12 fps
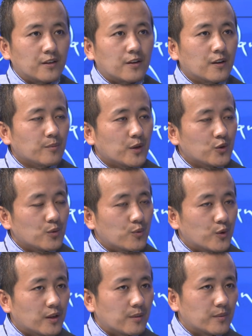third major
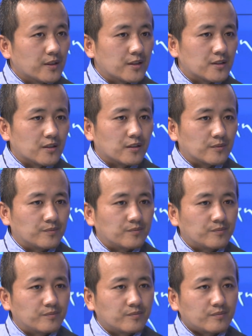program is
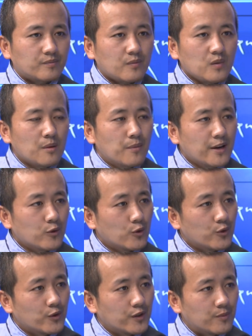
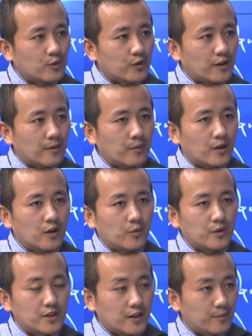microcredit program,
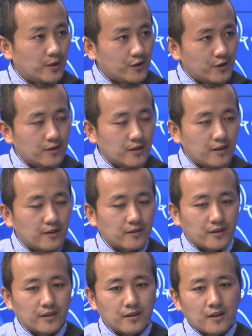which I mentioned earlier,
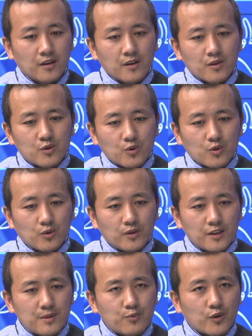right? So
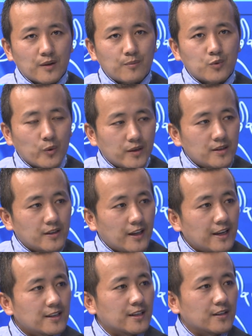this program provides an
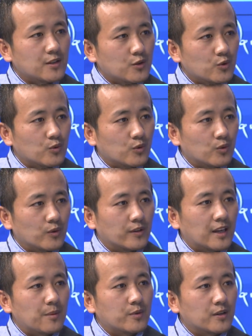access to
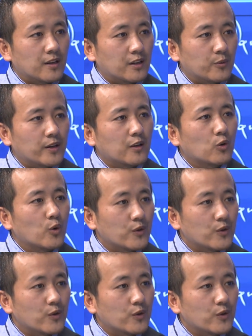capital at a very low